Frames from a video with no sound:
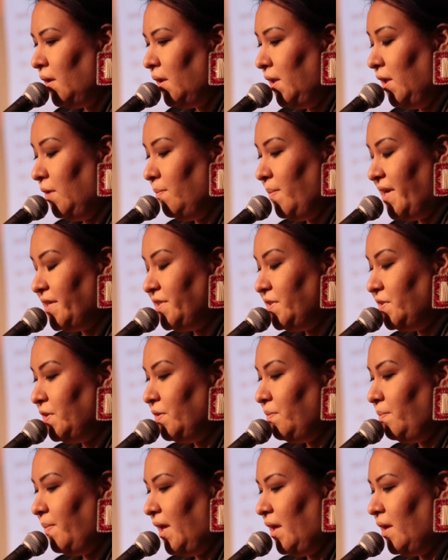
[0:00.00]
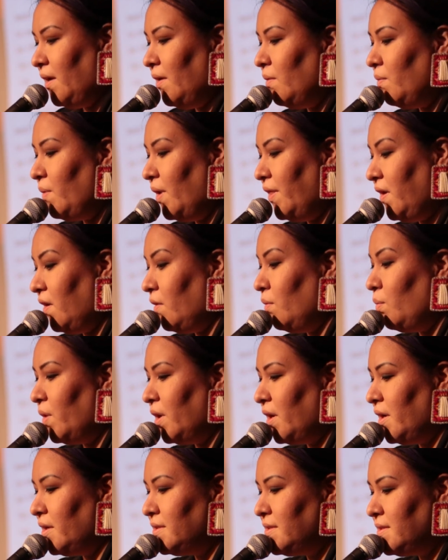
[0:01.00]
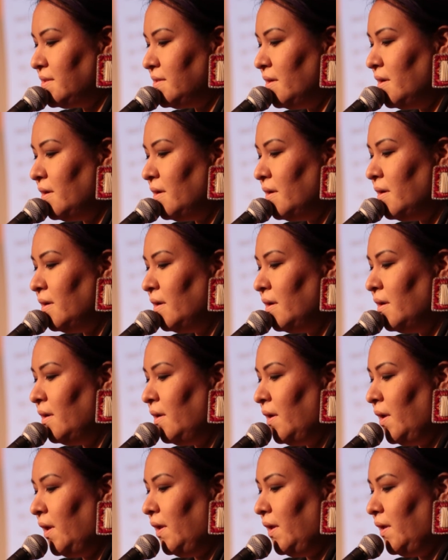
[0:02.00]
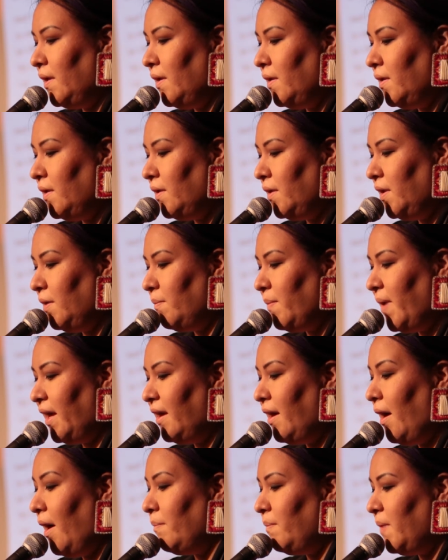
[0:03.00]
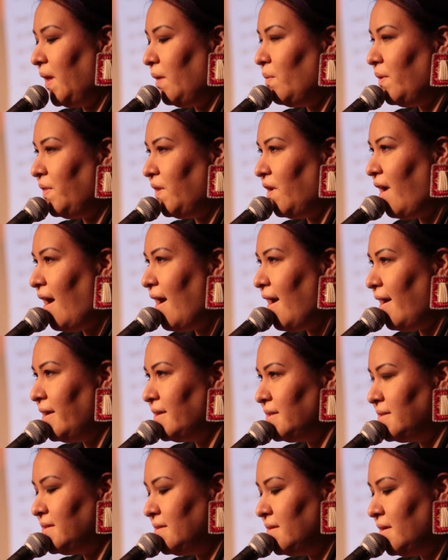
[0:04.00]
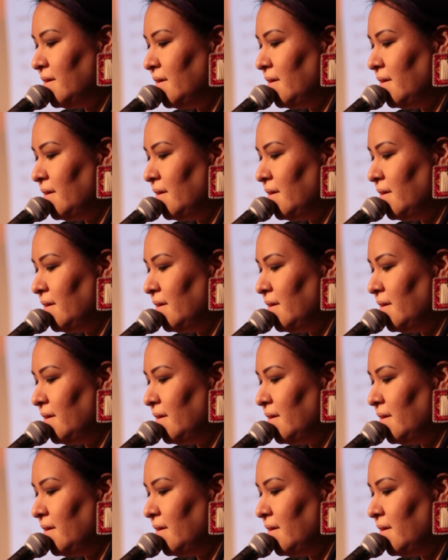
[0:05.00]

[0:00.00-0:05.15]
You may shoot me with your words. You may cut me with your eyes.